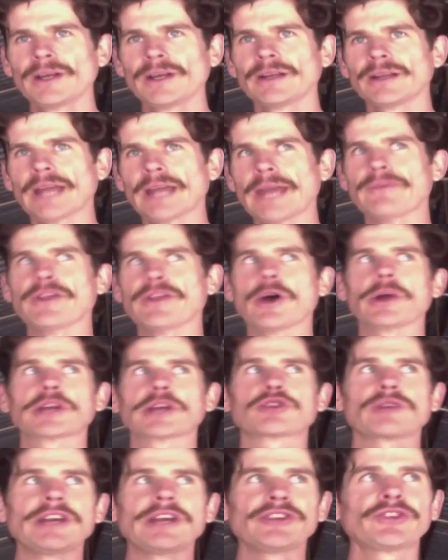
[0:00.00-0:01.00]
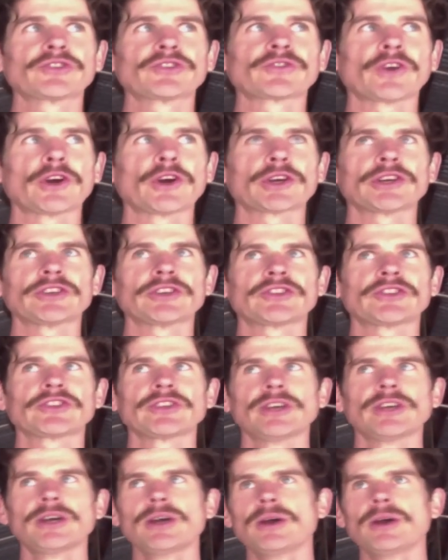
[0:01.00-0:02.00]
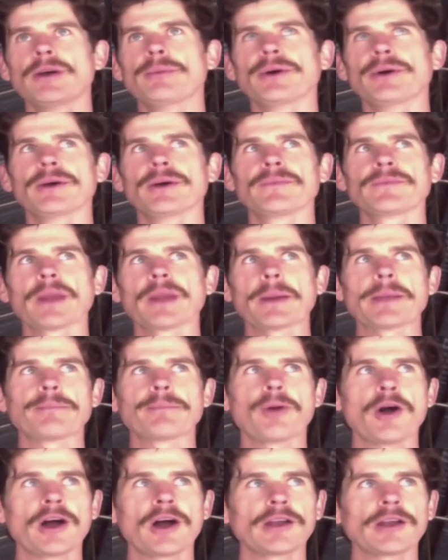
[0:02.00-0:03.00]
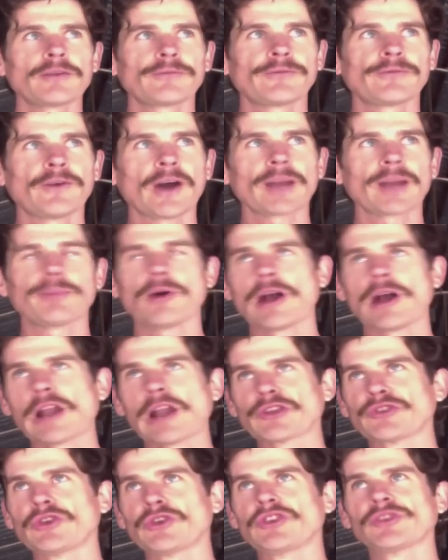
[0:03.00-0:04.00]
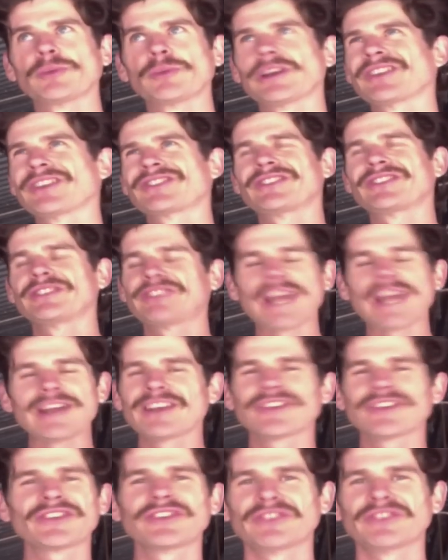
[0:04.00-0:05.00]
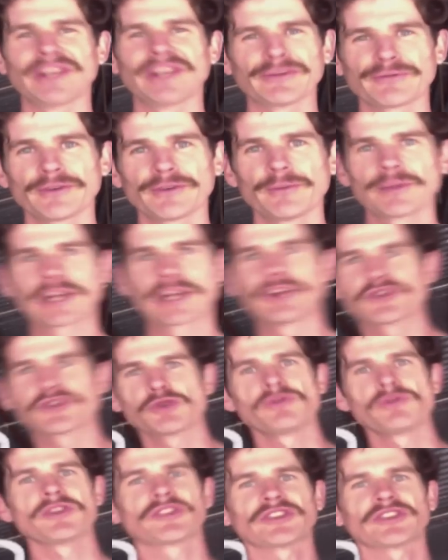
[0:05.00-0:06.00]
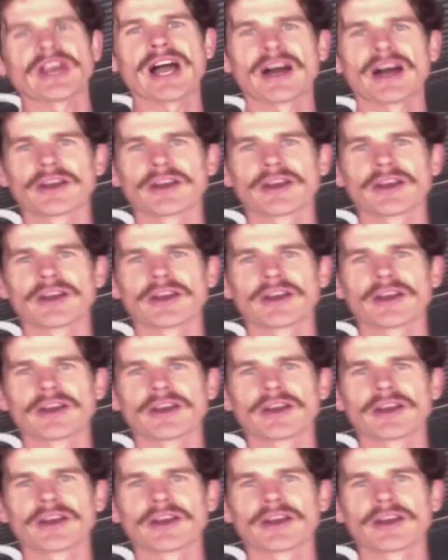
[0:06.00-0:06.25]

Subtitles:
Even though it increases focus, but I mean, fighter pilots use it, but tennis is different because you're in the sun